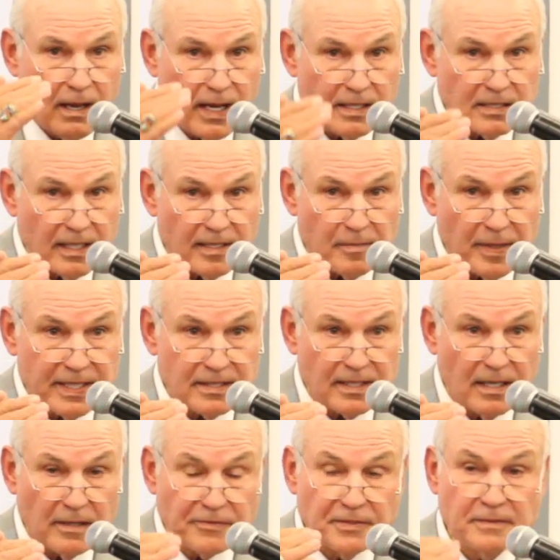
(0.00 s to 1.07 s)
I said to
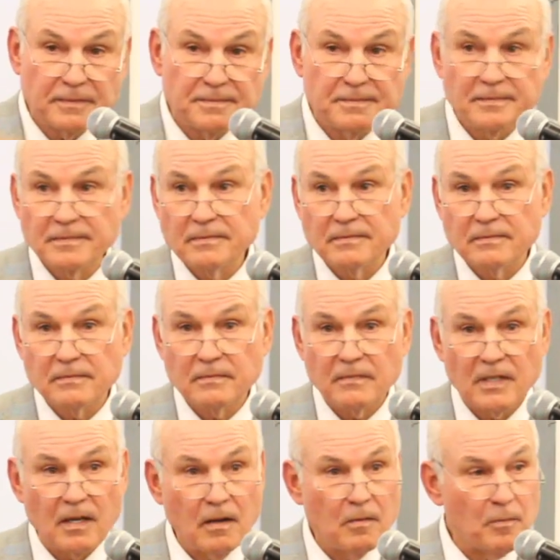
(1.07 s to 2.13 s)
myself,
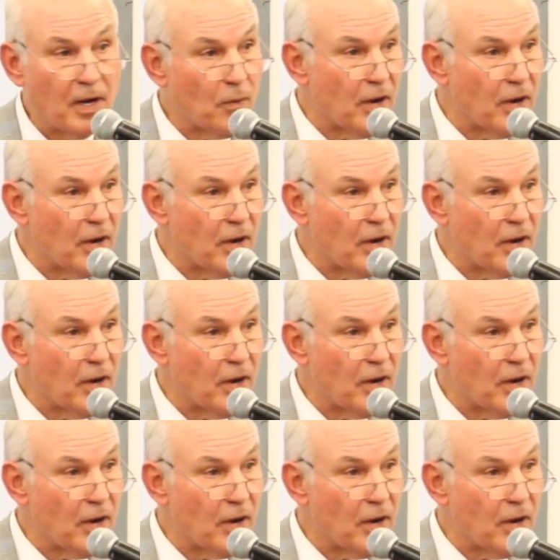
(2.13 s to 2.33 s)
my